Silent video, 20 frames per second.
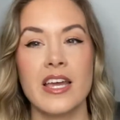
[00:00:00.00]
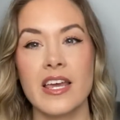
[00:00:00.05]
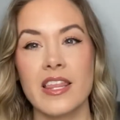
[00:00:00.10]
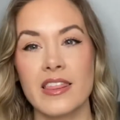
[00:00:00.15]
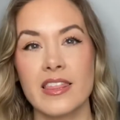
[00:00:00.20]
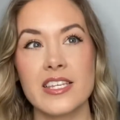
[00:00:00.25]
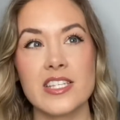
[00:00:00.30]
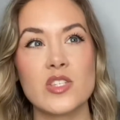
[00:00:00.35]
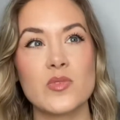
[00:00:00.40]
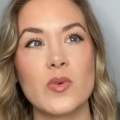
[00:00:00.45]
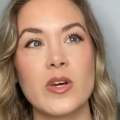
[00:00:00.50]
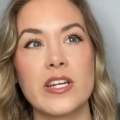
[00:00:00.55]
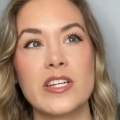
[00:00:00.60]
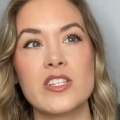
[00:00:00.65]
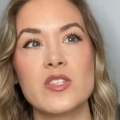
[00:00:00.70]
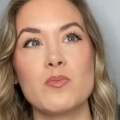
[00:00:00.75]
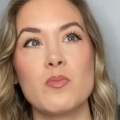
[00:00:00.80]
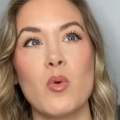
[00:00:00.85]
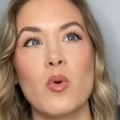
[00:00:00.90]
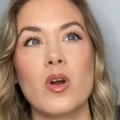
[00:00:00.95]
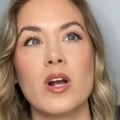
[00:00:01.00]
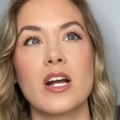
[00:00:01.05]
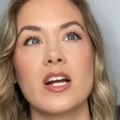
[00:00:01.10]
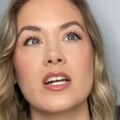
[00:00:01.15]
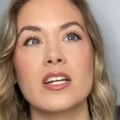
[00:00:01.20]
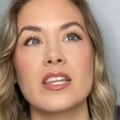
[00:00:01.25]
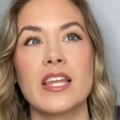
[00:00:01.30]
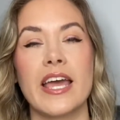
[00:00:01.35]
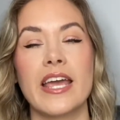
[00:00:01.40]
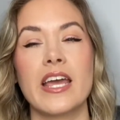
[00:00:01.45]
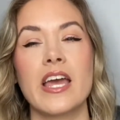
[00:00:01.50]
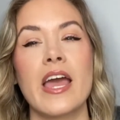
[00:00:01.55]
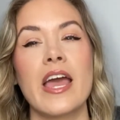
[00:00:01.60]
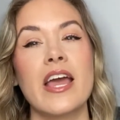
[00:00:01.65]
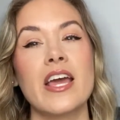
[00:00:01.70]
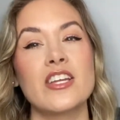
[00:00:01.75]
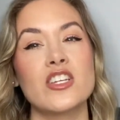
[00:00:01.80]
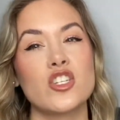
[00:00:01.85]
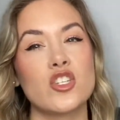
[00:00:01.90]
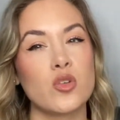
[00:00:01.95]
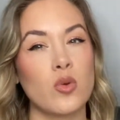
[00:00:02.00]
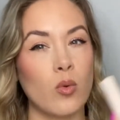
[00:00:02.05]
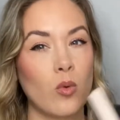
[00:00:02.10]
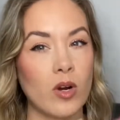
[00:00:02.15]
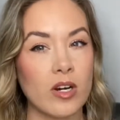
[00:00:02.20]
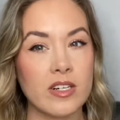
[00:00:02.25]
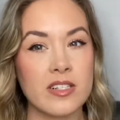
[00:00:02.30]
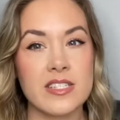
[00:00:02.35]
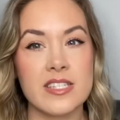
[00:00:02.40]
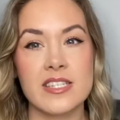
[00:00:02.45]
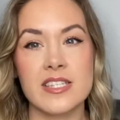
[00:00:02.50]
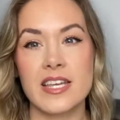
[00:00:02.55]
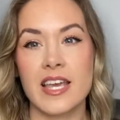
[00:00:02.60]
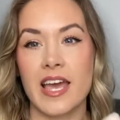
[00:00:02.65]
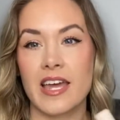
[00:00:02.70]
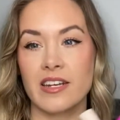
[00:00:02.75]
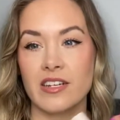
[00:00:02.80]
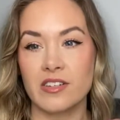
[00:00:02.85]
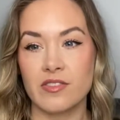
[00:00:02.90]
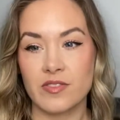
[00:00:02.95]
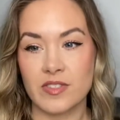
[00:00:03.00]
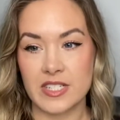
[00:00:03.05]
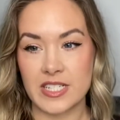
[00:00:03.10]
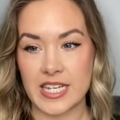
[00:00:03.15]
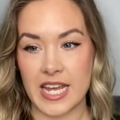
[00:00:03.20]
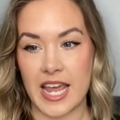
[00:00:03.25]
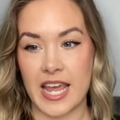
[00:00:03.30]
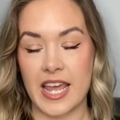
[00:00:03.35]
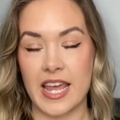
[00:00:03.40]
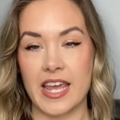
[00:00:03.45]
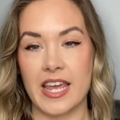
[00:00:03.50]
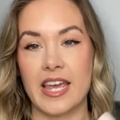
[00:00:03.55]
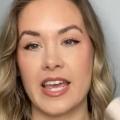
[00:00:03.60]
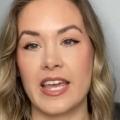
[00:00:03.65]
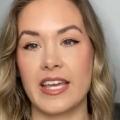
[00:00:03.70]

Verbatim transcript: This one is more like towards the end of the day,